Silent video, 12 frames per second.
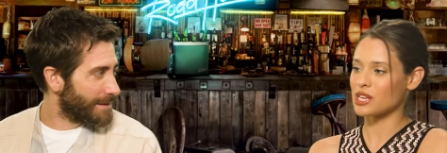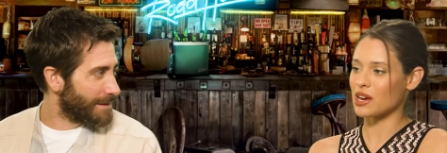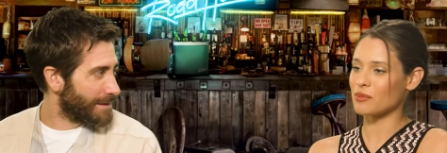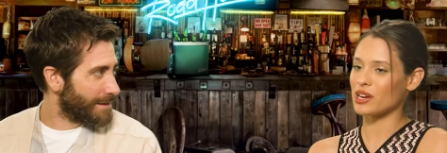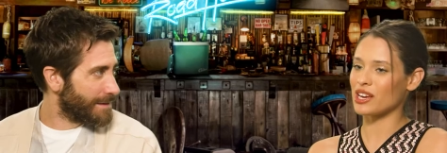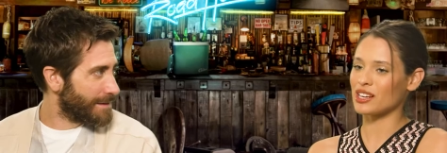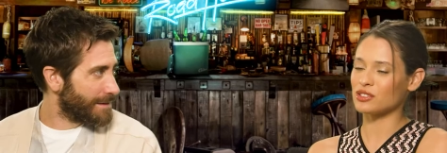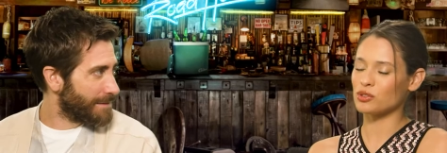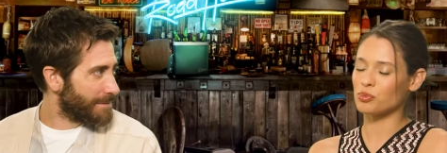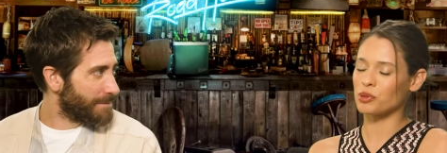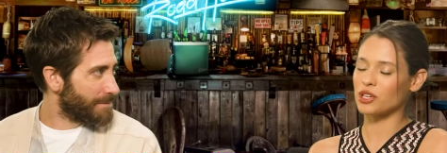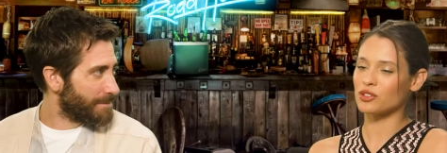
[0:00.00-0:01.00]
Speaker 1: time, I had
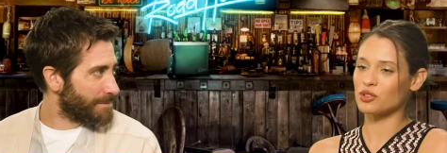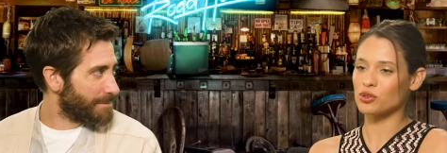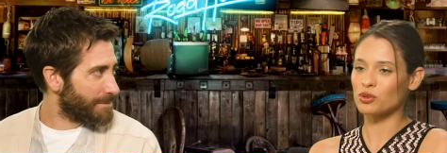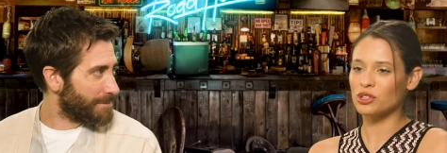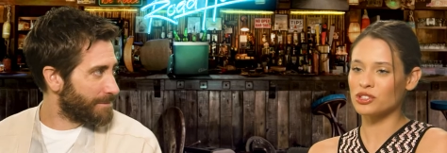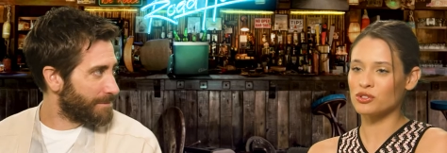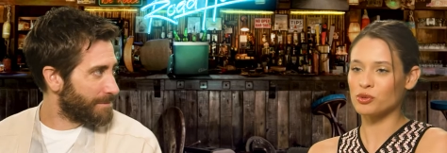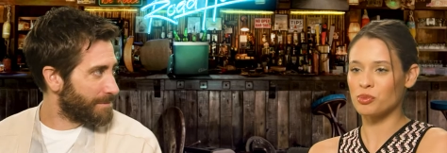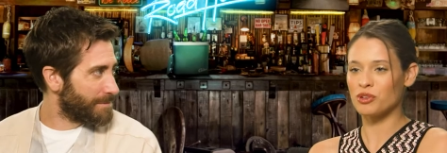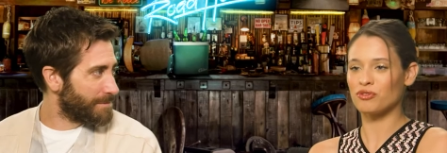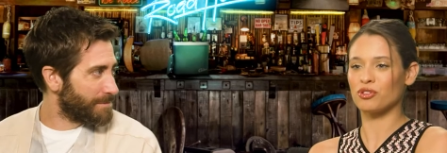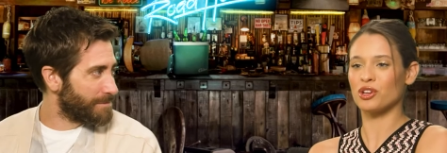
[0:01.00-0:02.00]
to play it cool and to
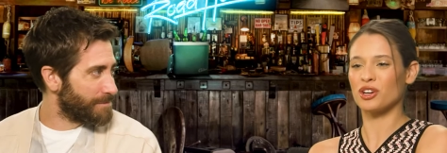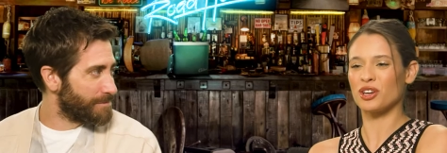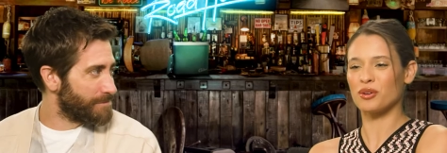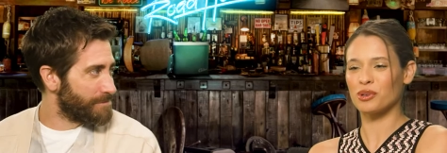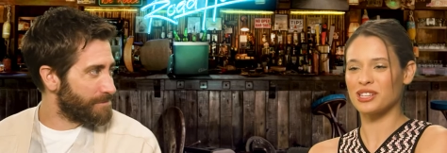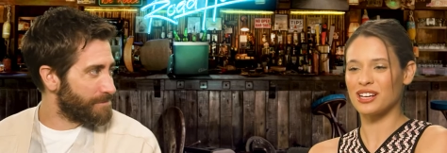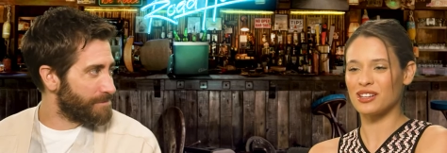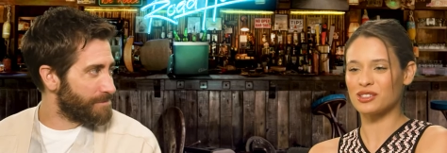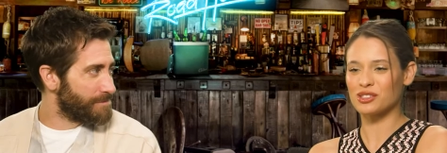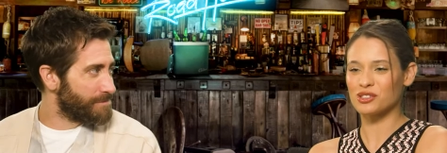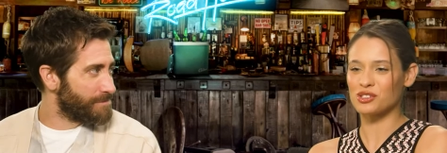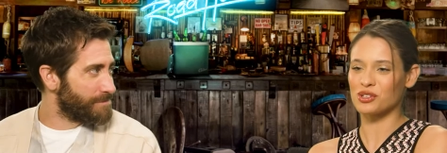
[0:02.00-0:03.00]
be flirting with
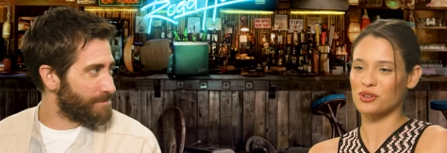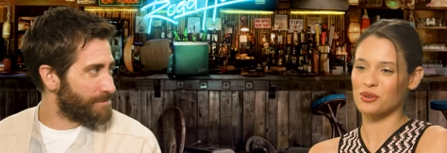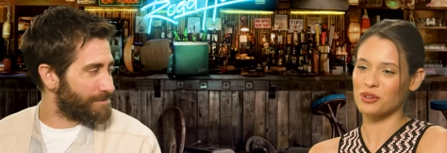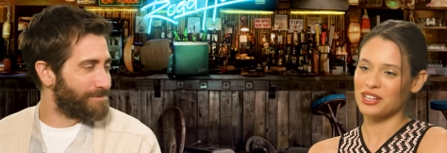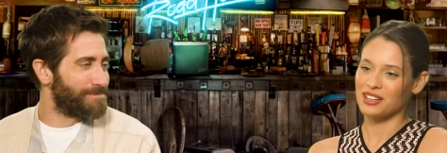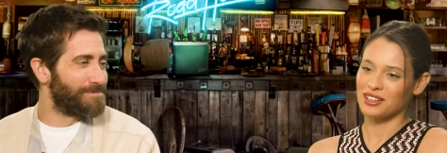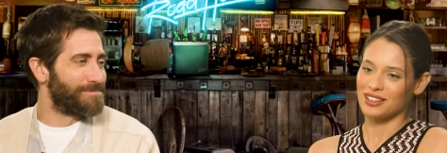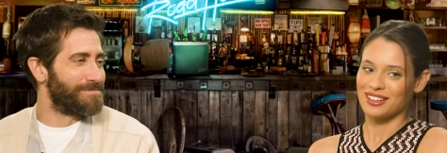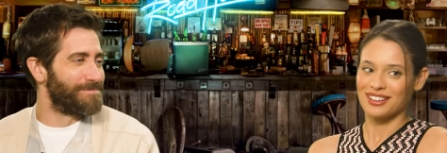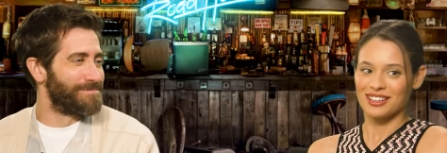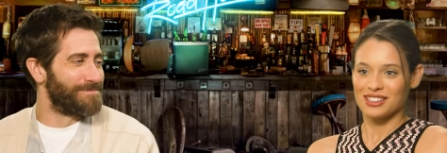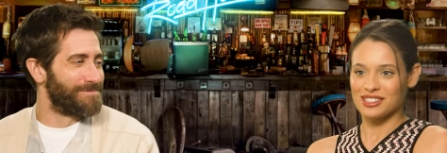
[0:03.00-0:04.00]
Dalton, so
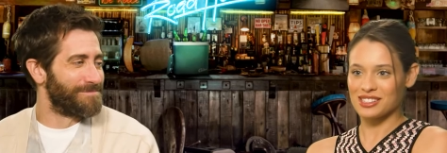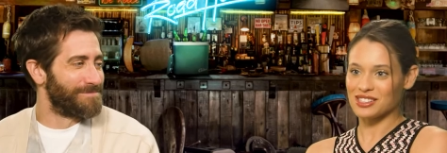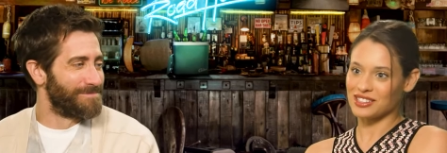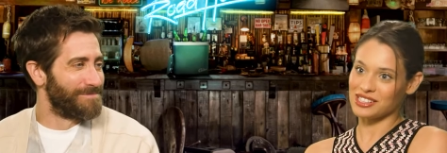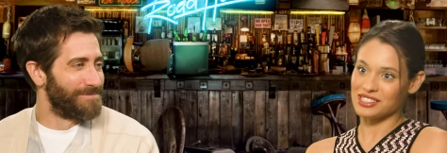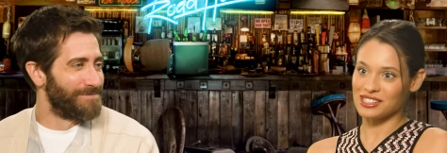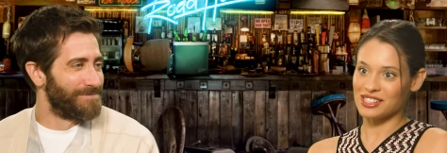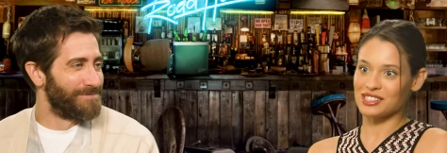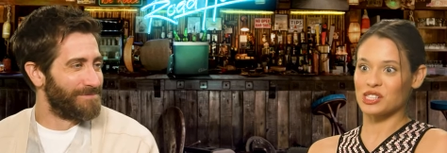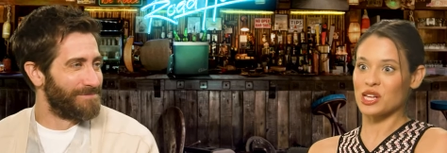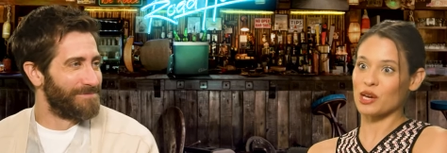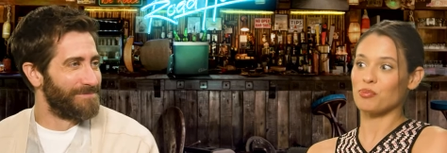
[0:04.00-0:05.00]
it's not easy.
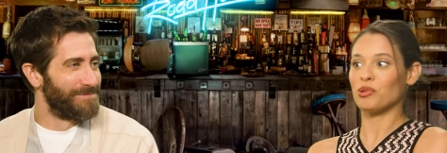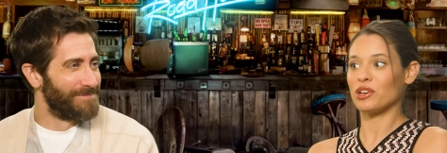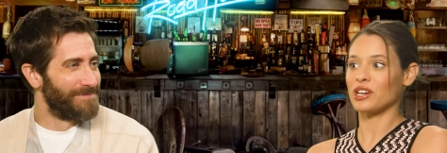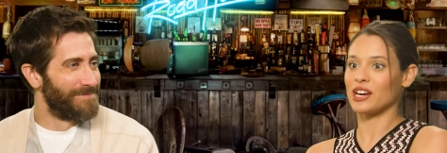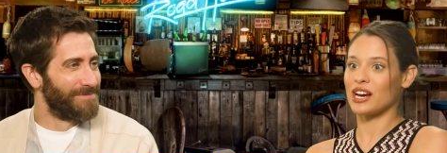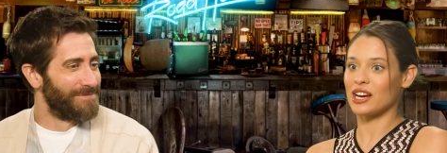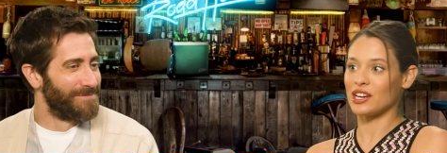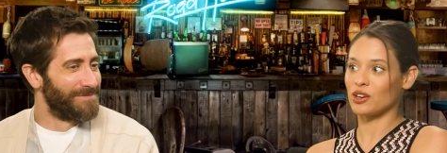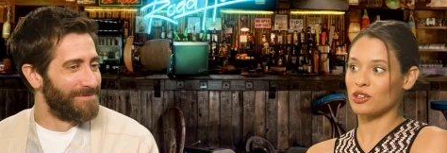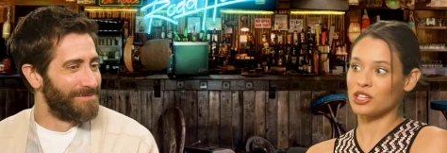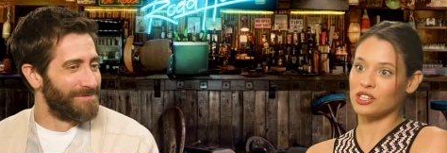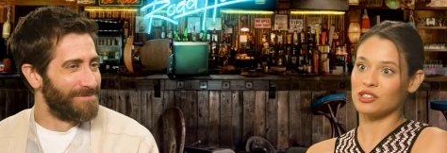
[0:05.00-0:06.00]
It's like putting a guy
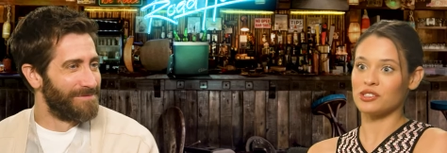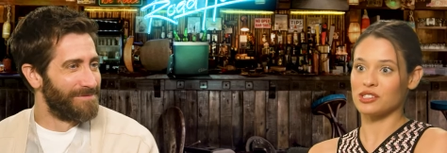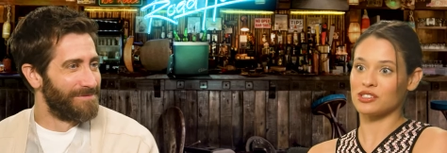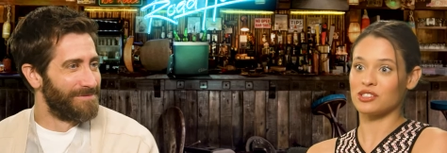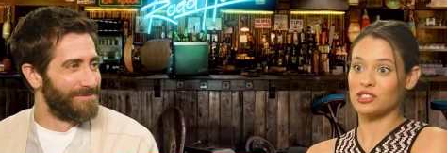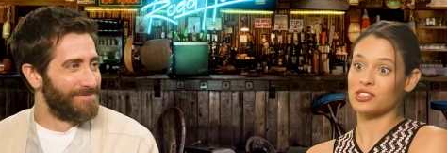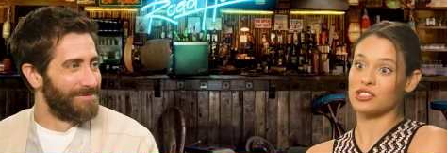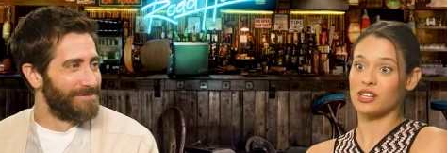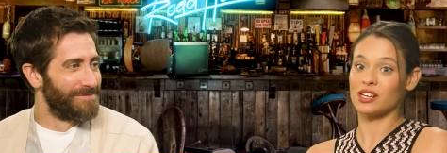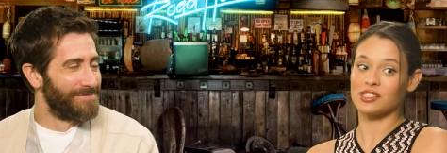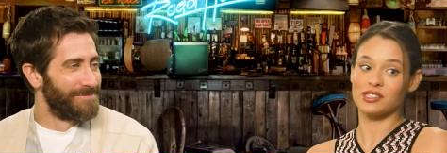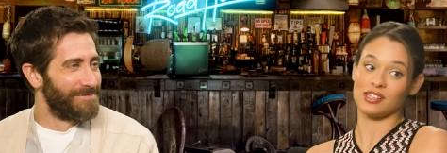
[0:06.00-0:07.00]
on heels and just
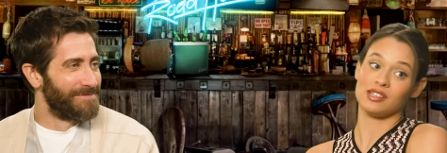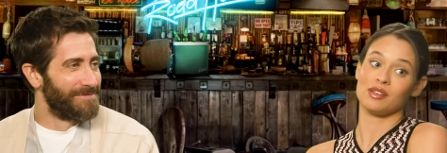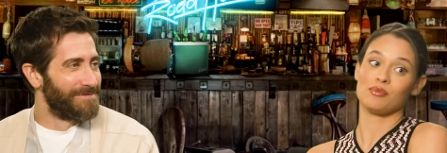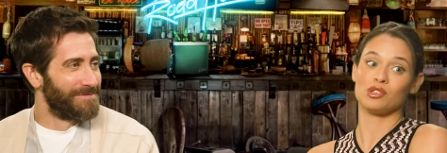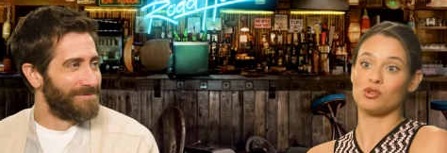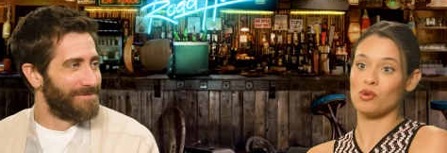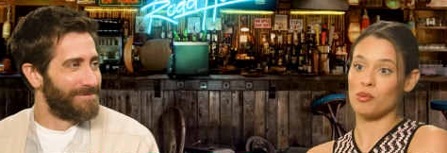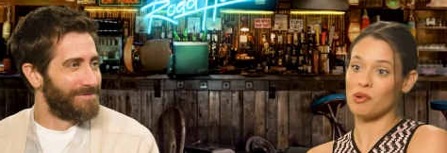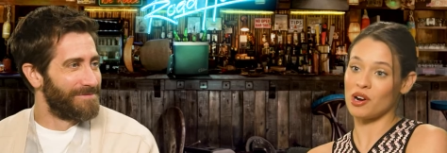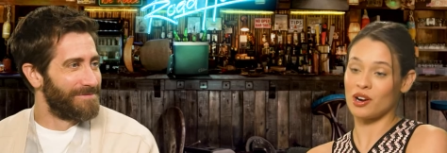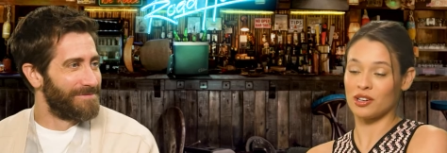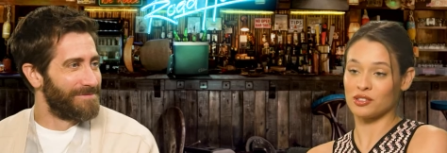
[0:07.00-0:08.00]
like send him to a
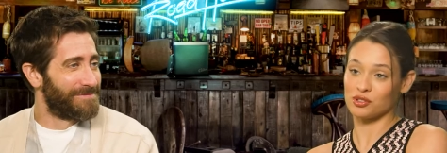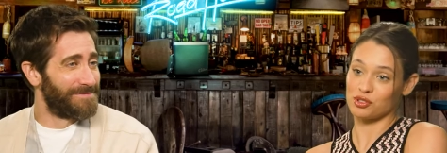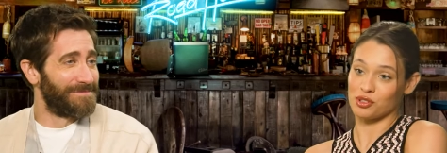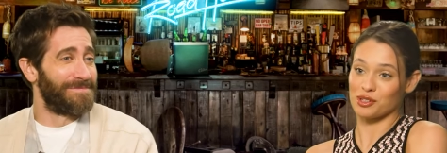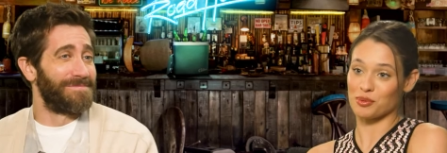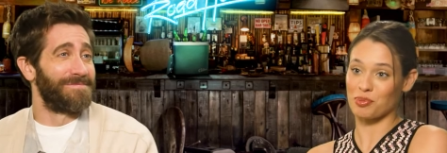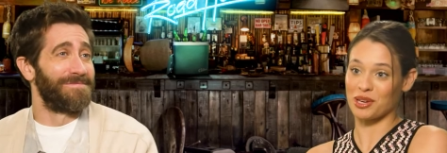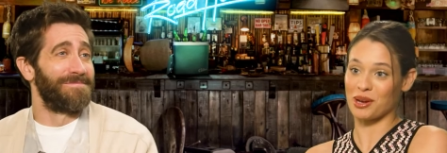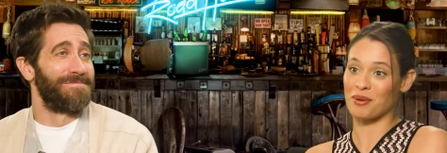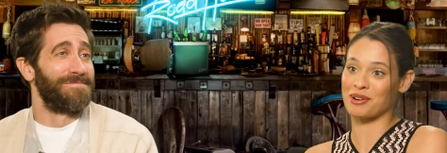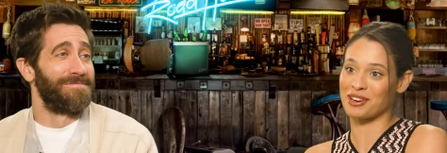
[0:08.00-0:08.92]
bar to try to pick up